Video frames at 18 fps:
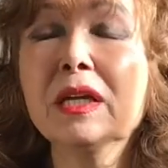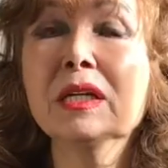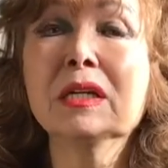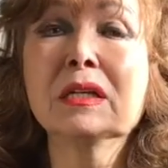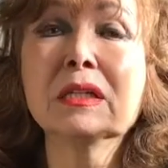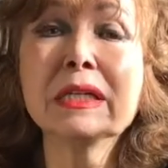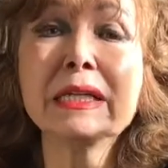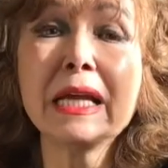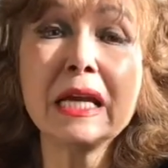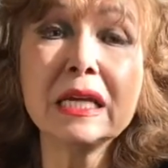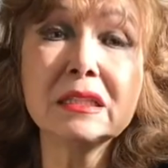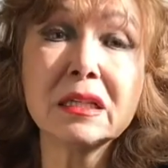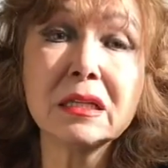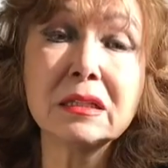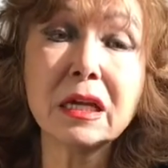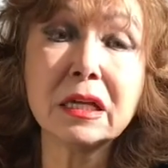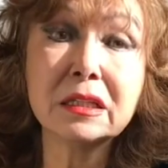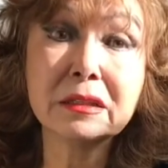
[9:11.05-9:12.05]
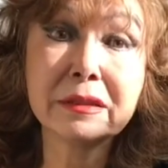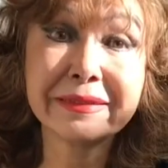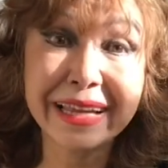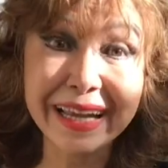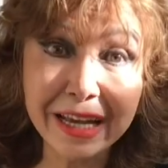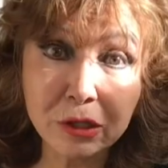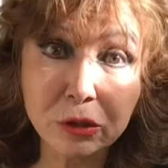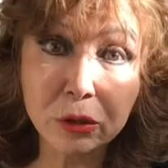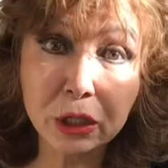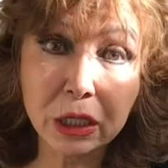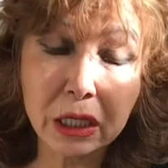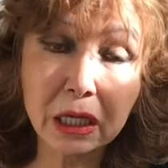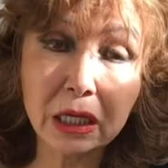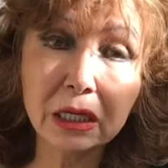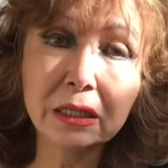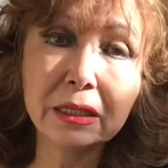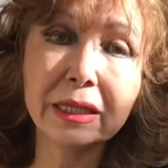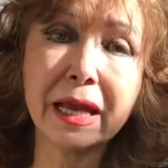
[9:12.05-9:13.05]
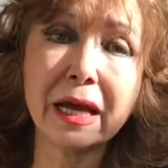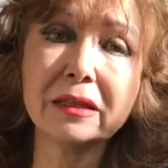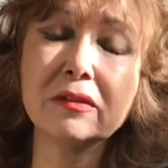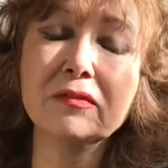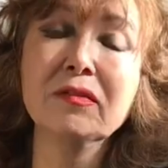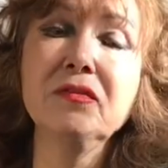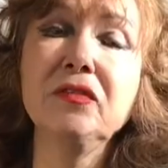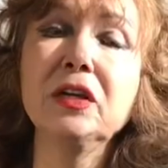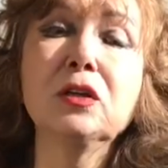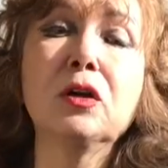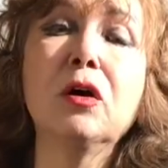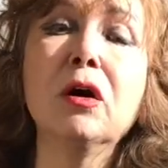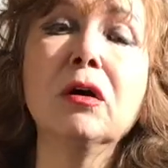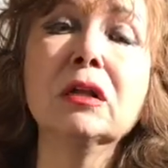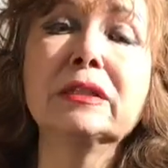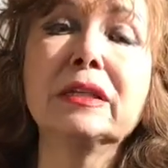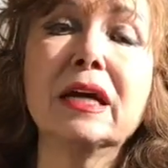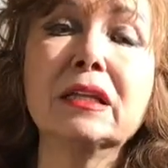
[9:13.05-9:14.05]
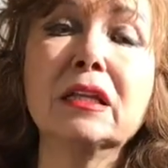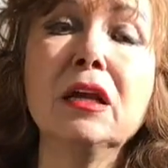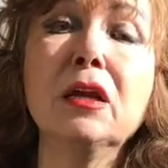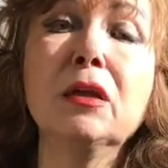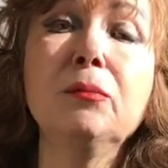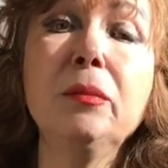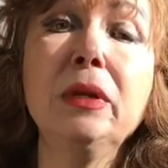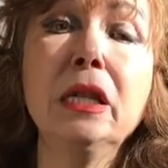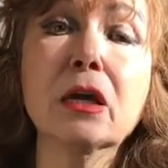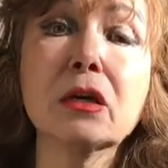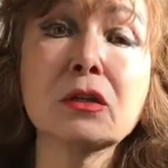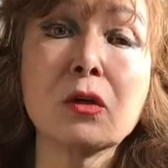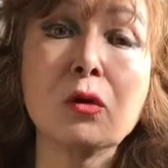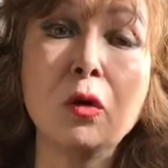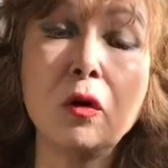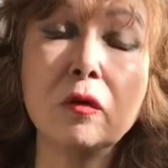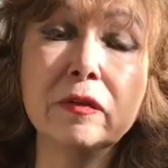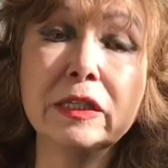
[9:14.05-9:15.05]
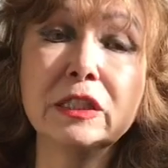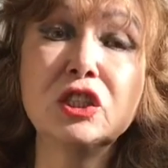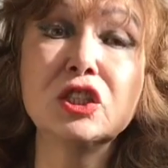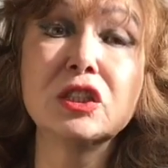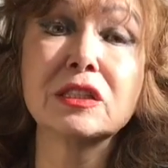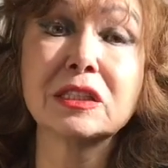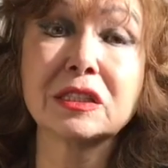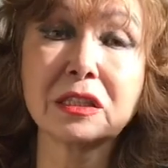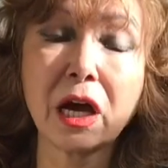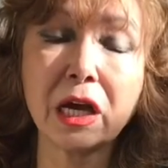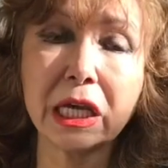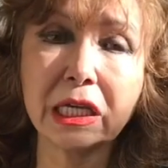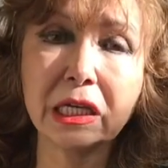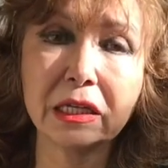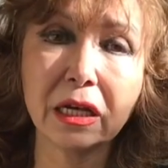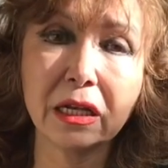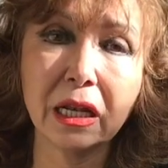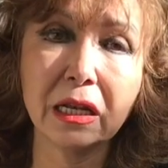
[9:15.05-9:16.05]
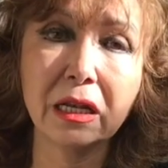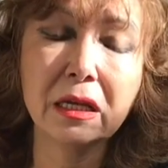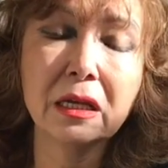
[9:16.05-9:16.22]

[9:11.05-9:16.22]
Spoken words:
created a theory that we call that Milankovic cycle.